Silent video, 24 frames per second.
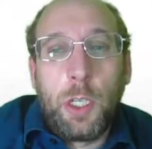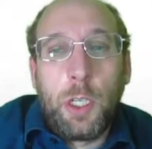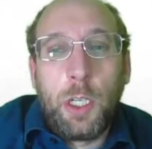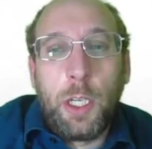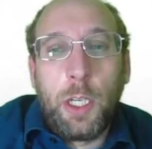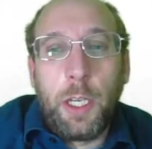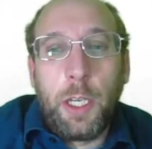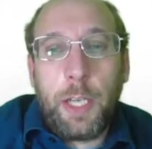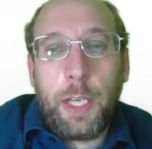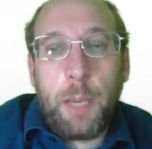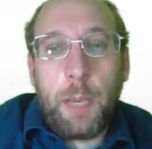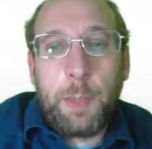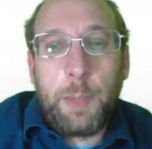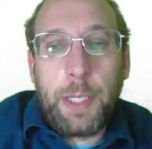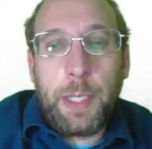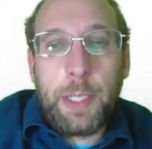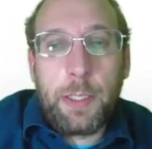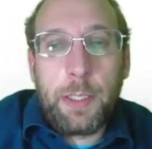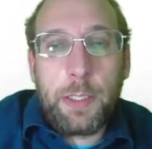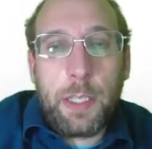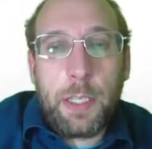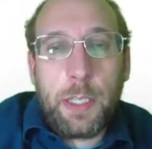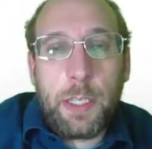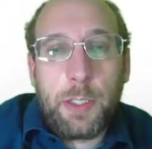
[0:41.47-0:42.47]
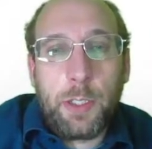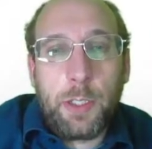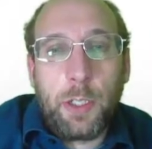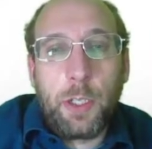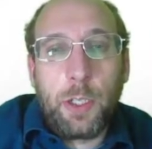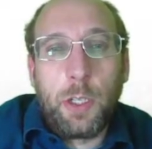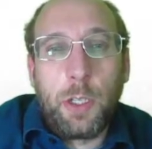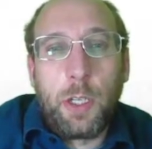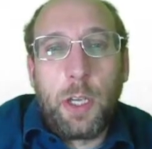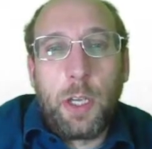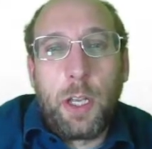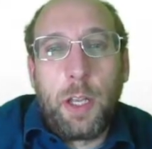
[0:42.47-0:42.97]

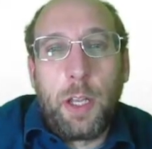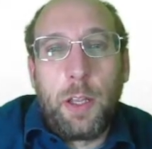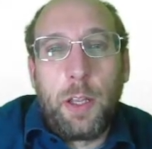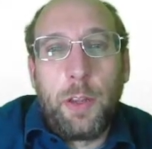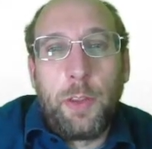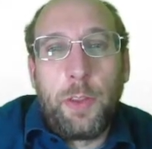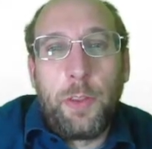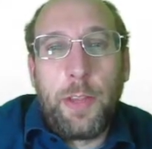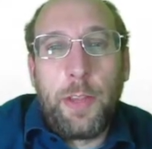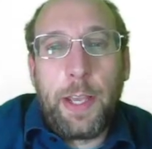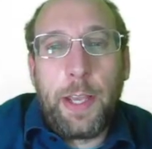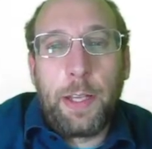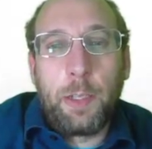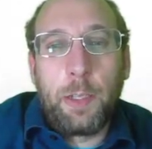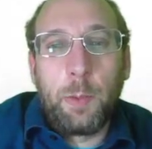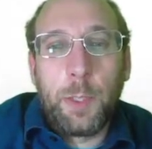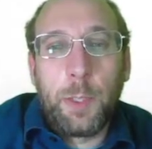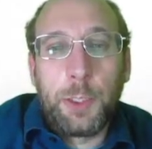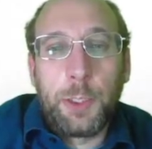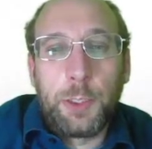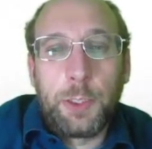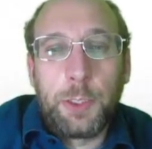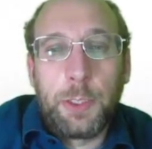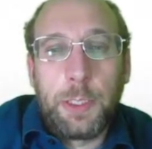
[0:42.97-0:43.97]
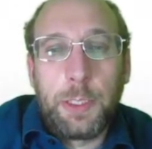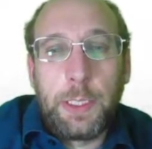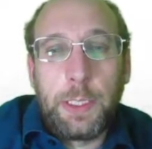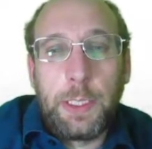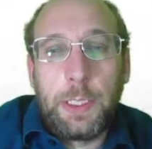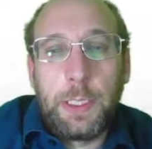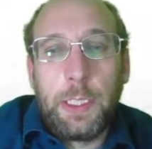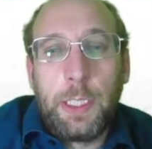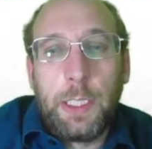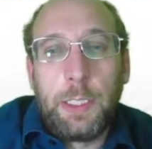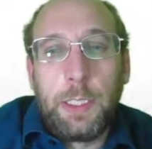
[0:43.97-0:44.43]
that originally